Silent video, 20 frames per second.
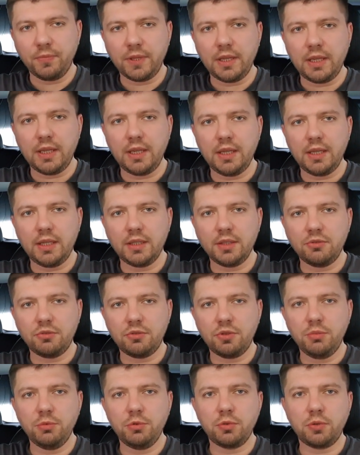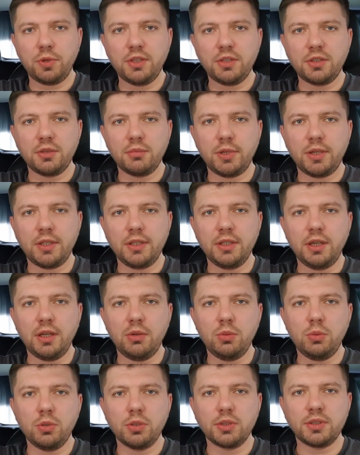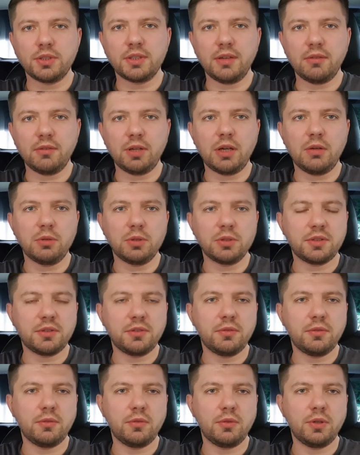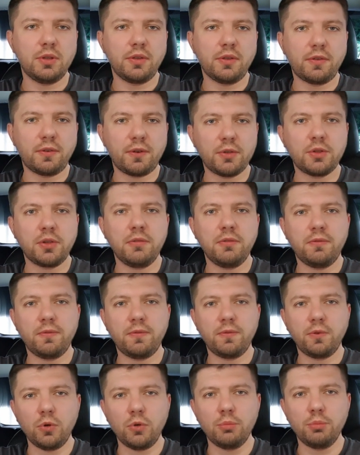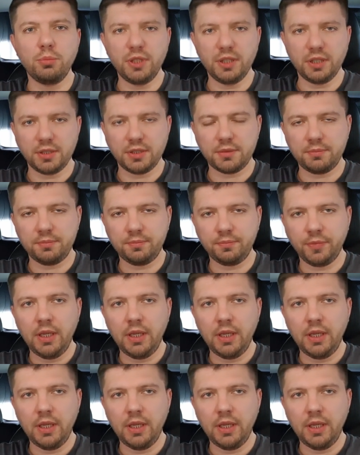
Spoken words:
and the trip duration by now was 7 hours 34 minutes,